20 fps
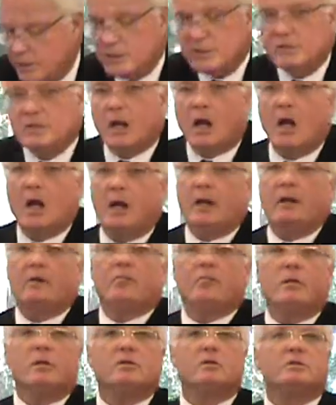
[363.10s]
designed.
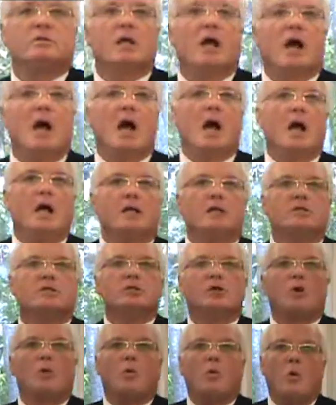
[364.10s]
We use the highest
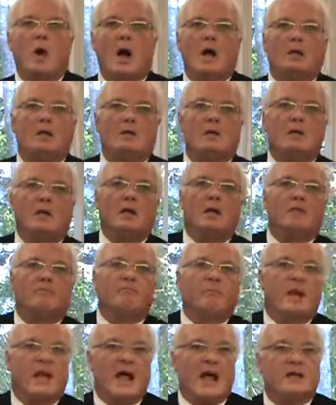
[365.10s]
quality of
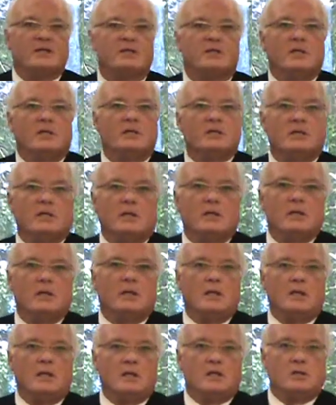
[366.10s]
plastics in
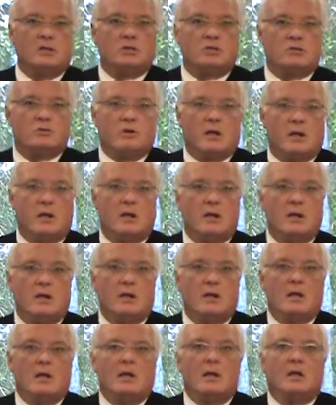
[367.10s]
the industry.
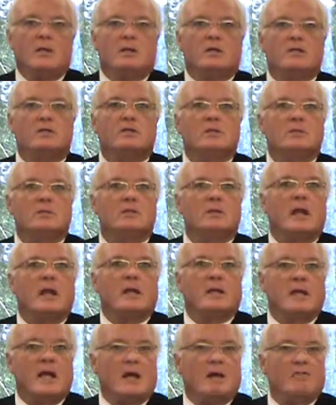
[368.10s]
This is
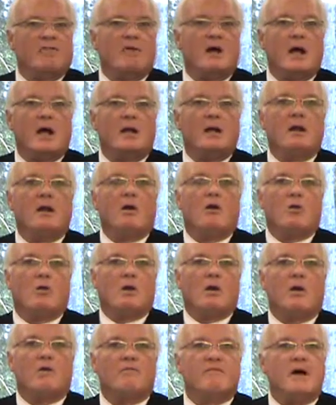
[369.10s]
identified on
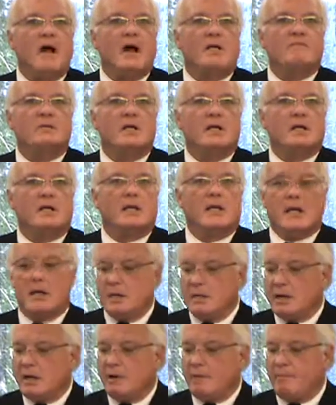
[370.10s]
our
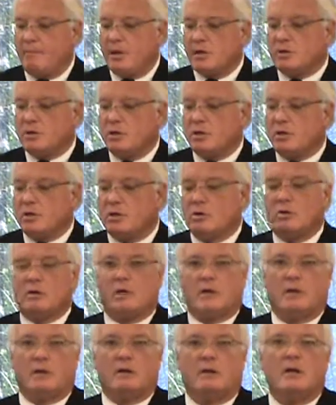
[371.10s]
510K that I mentioned
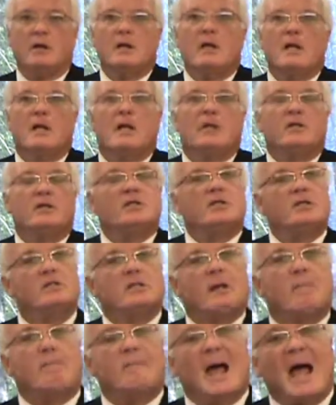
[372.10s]
earlier. This is
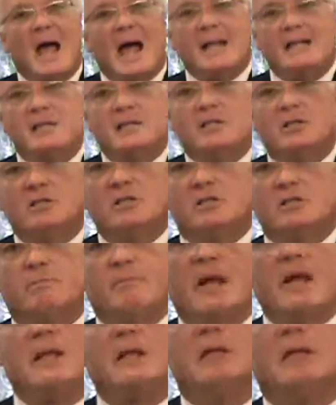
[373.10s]
a patented
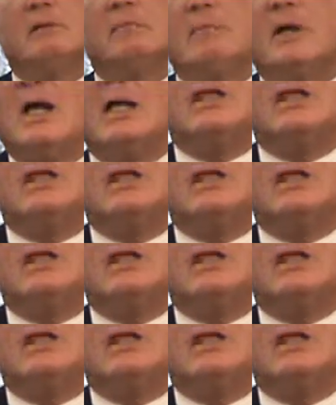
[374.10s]
speculum by